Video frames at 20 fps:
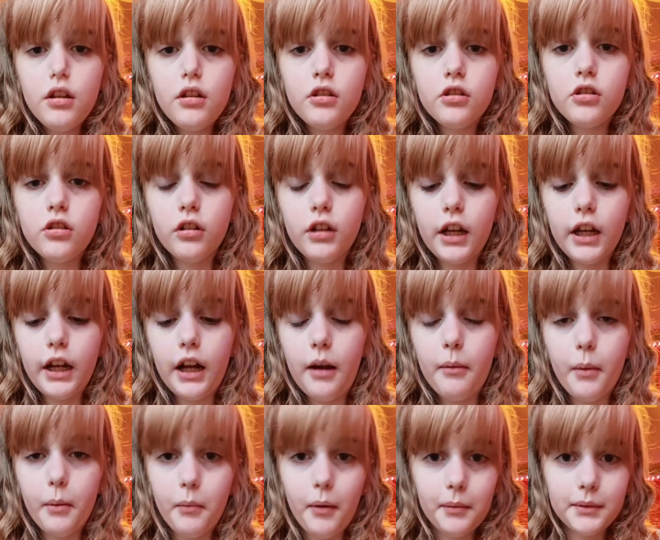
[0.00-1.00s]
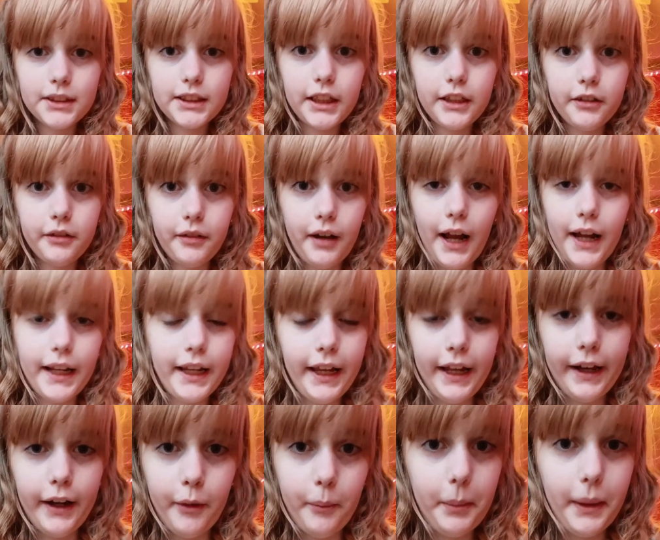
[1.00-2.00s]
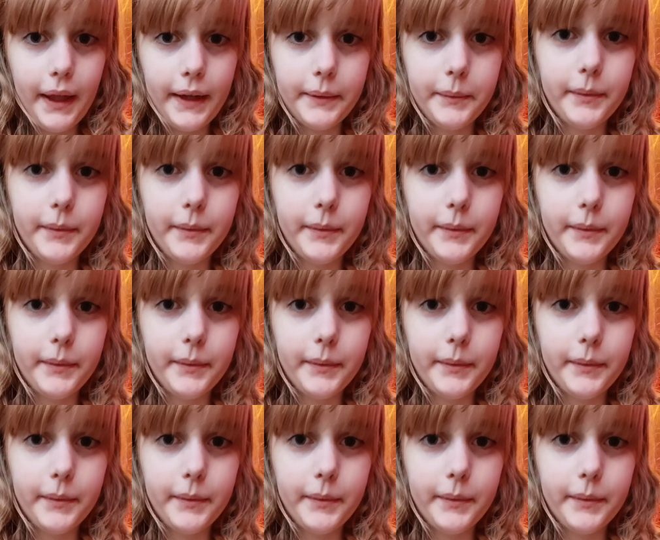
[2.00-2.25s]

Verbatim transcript: So like I'm a mama's girl. I can't help that.